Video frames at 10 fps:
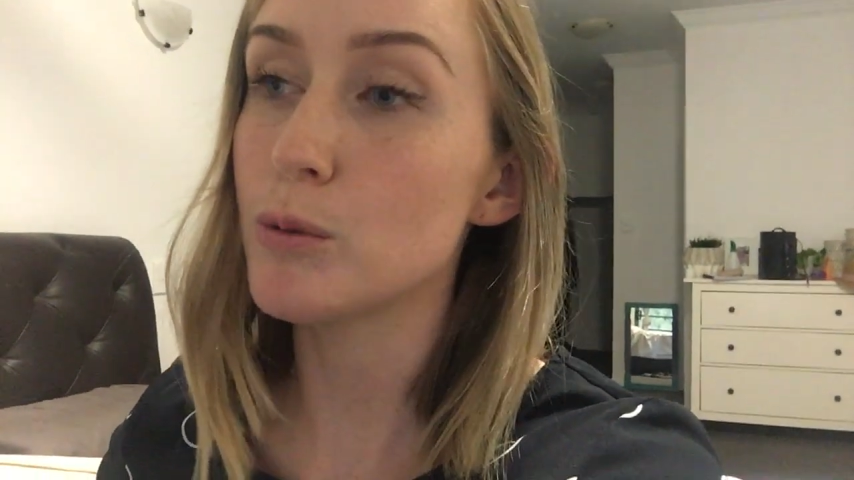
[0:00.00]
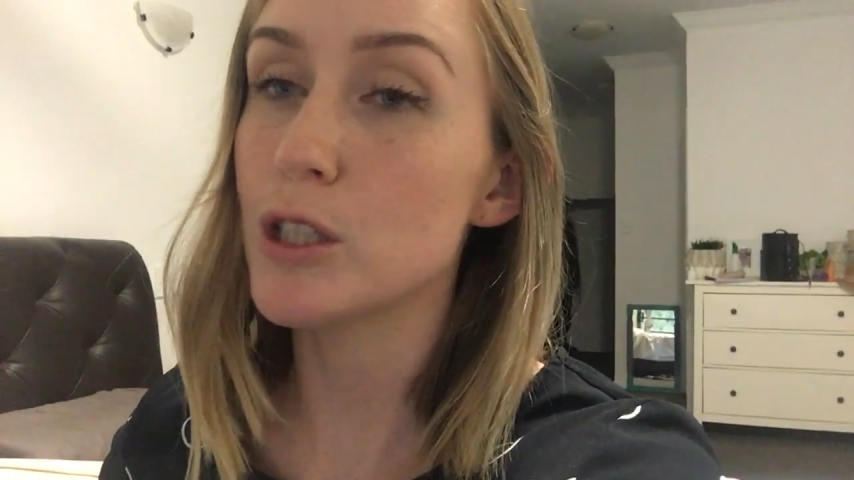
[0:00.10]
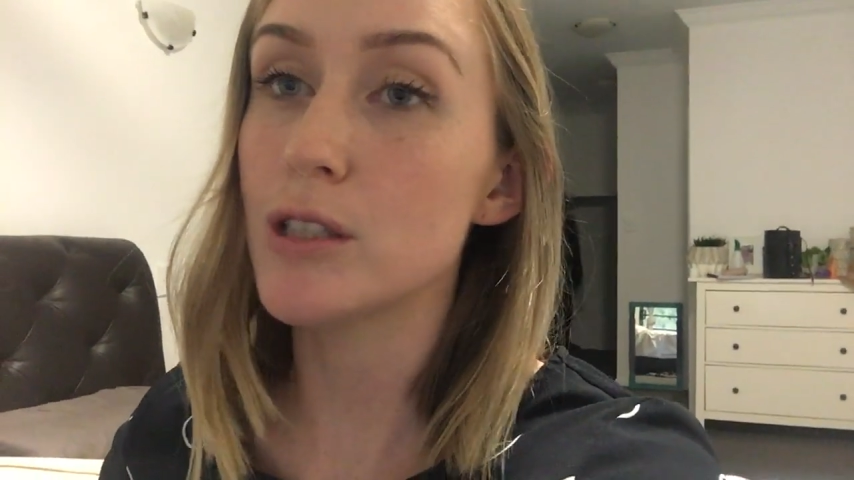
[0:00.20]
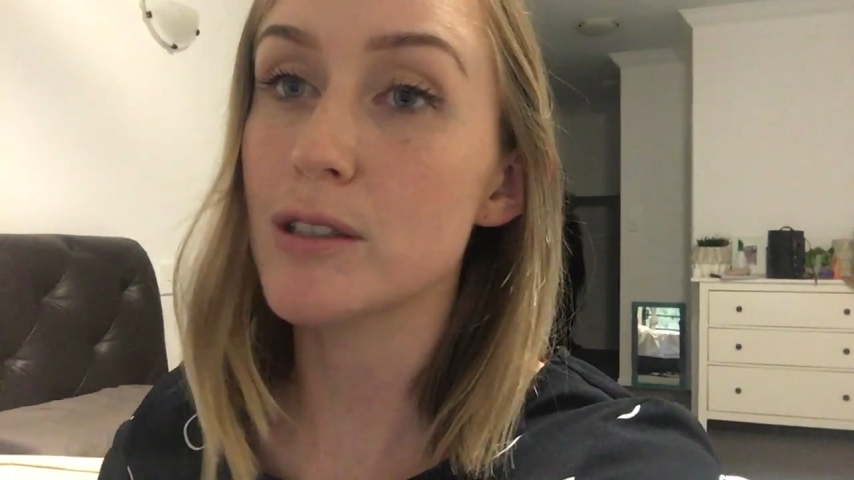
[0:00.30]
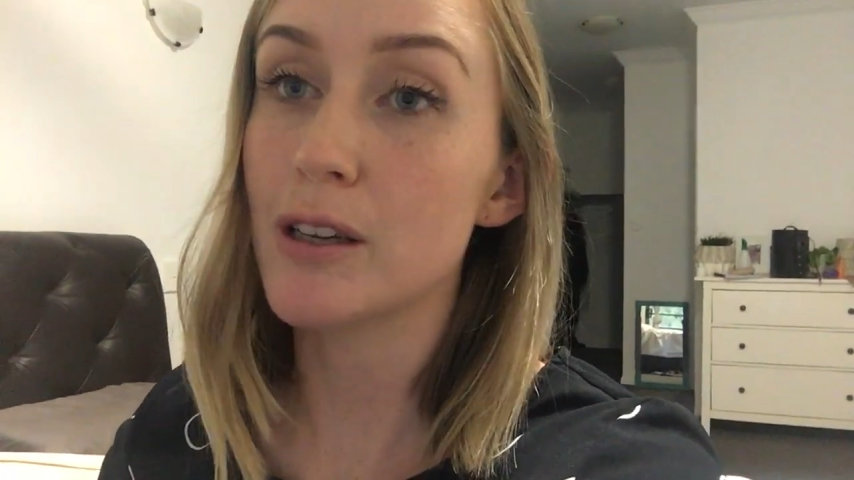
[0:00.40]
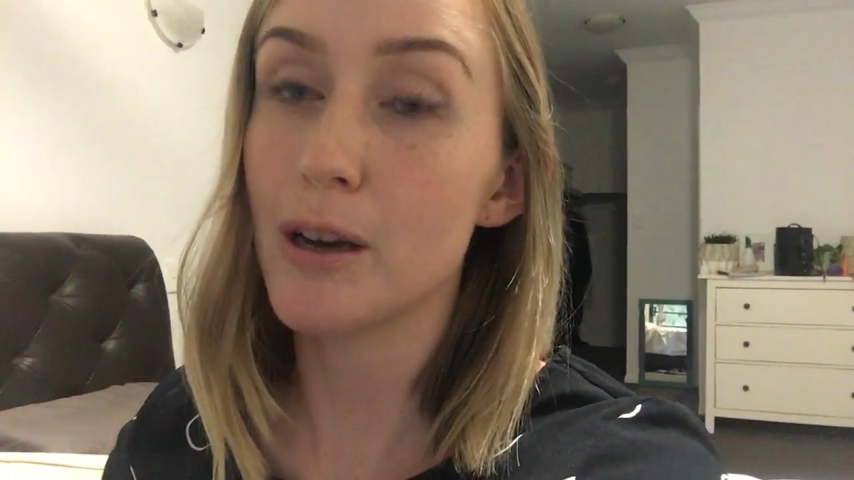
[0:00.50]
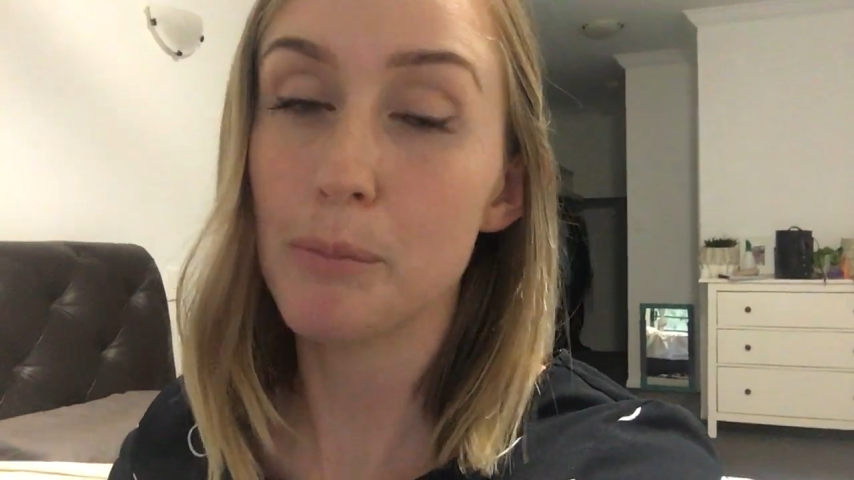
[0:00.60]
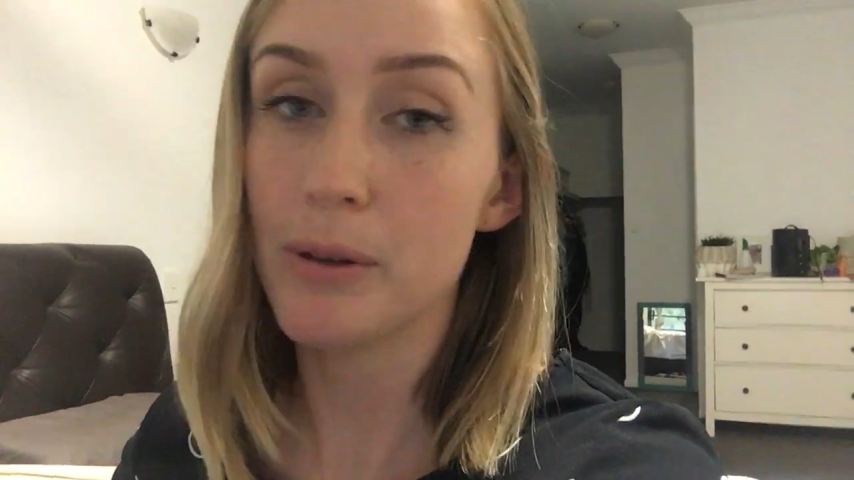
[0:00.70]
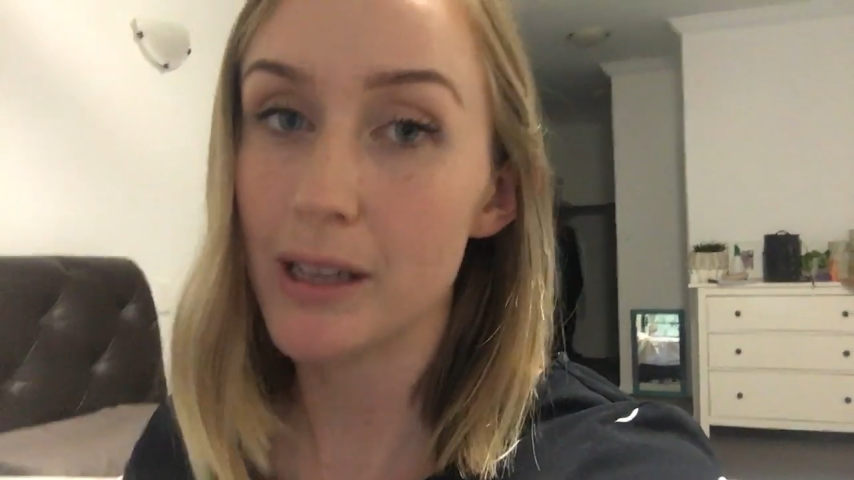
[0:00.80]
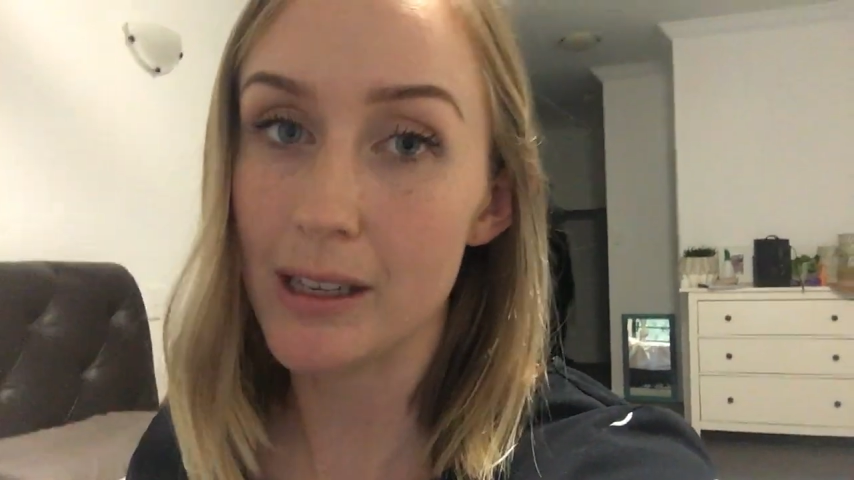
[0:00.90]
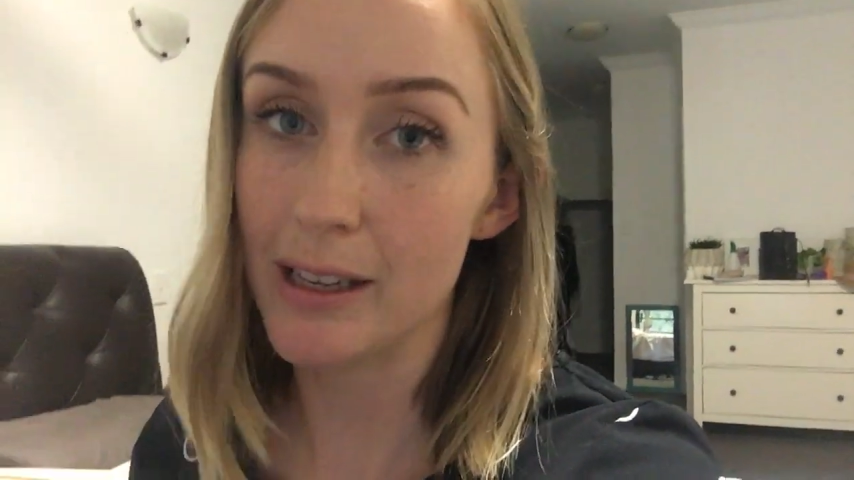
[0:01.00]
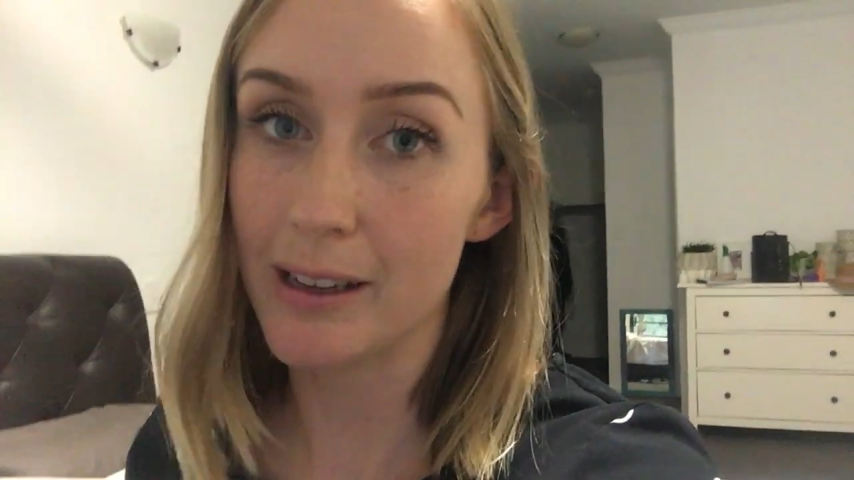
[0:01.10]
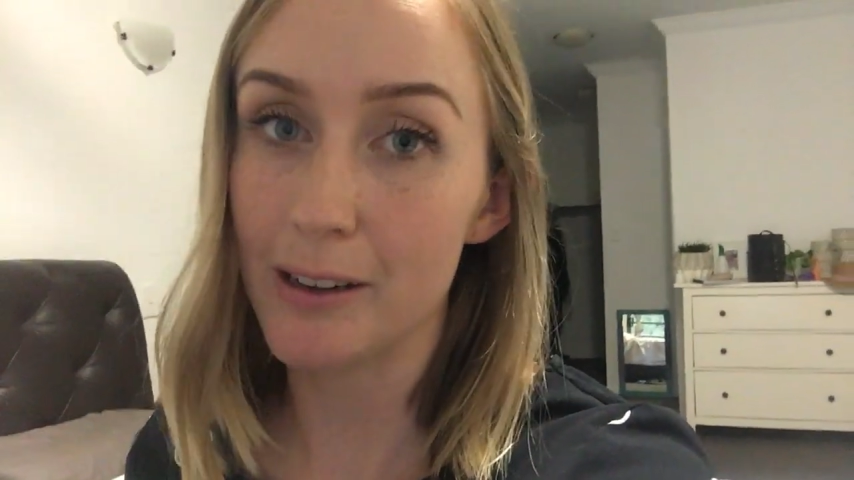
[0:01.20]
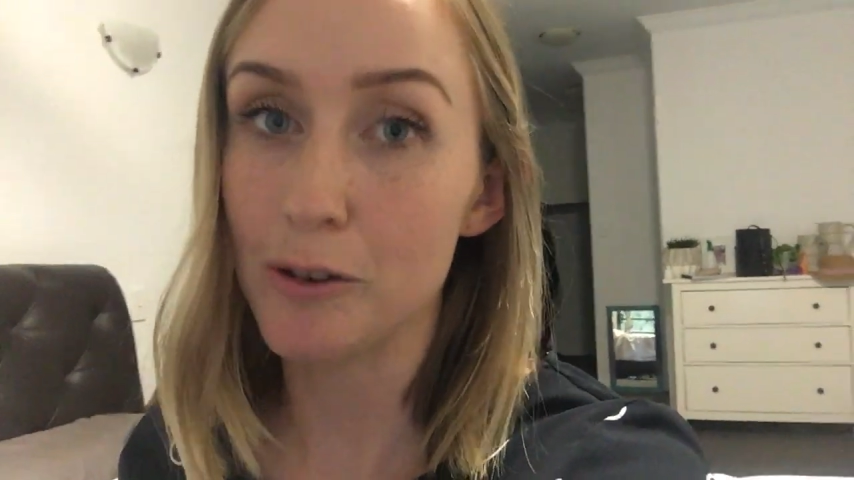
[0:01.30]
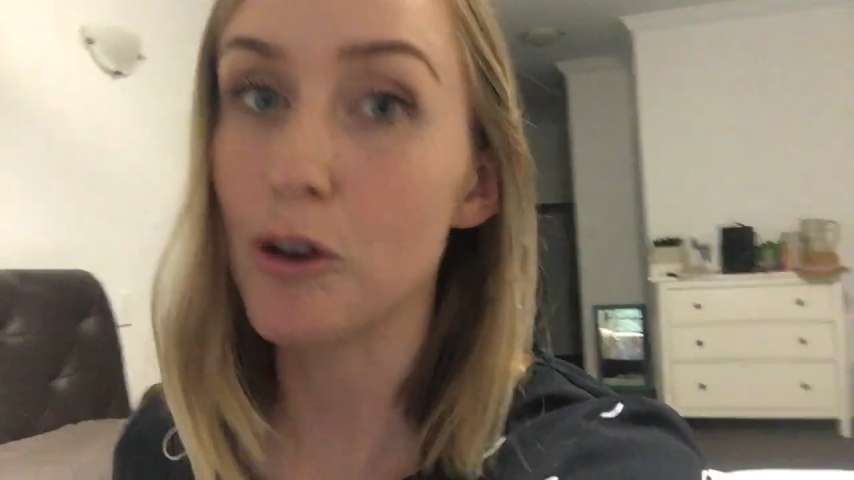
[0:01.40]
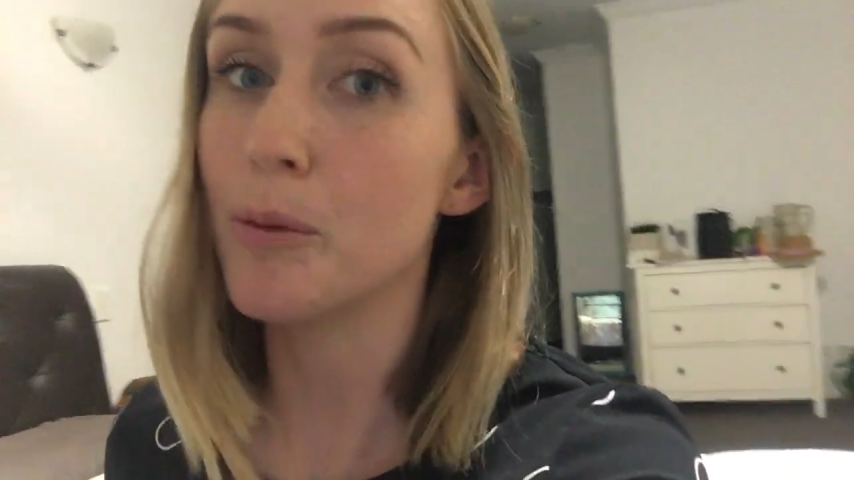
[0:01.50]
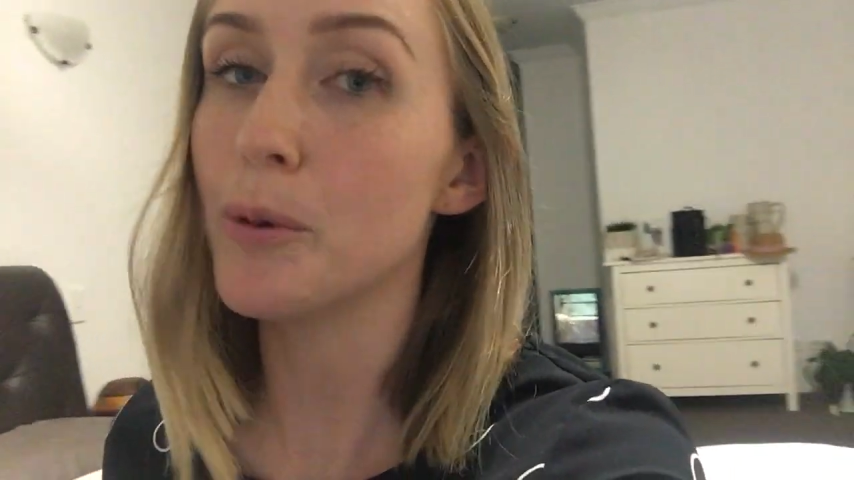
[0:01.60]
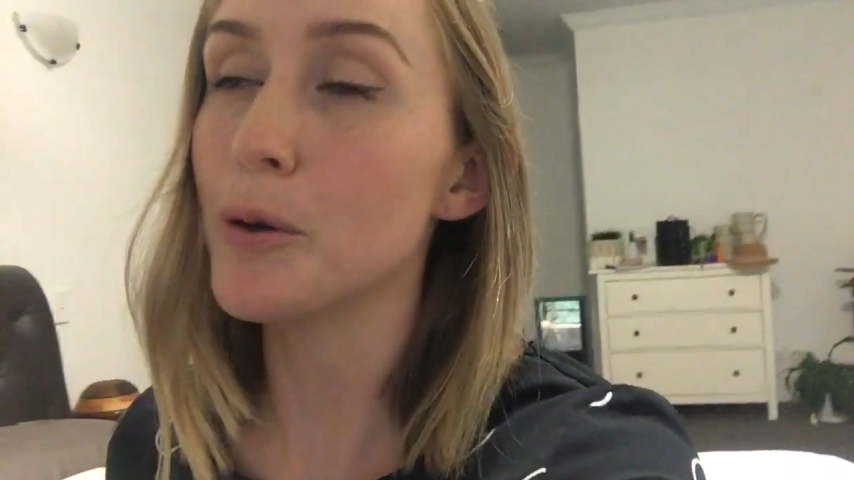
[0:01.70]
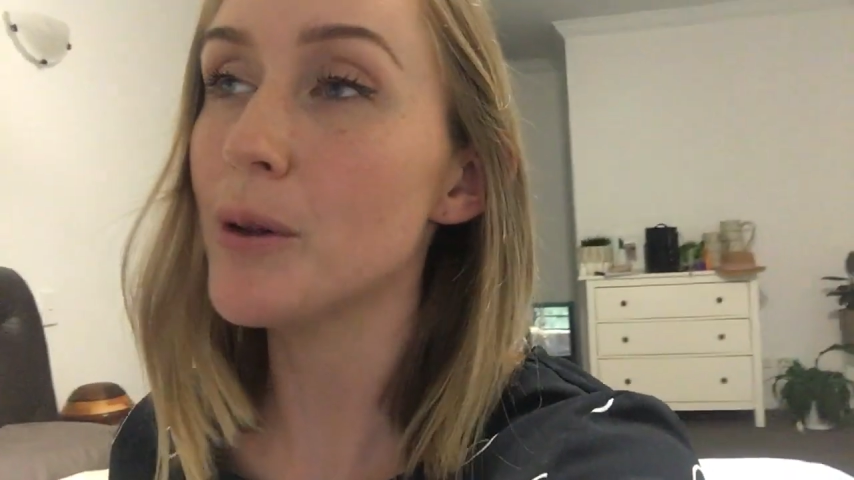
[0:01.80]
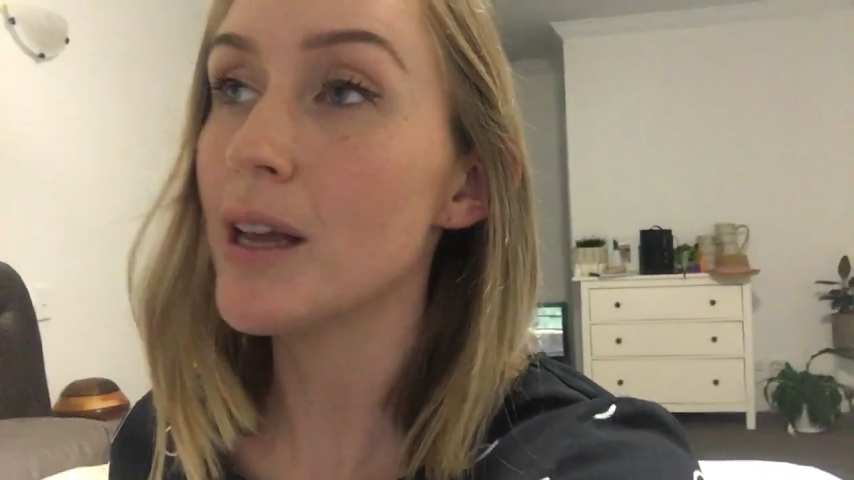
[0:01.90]
which is completely
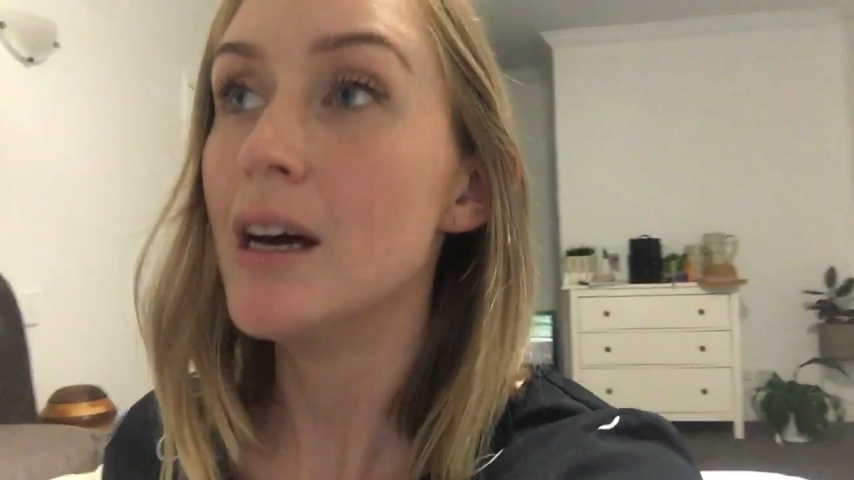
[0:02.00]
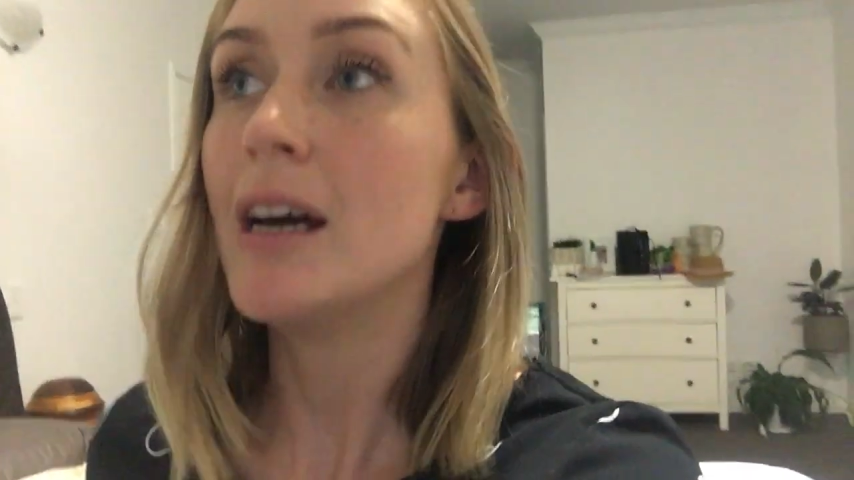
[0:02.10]
normal.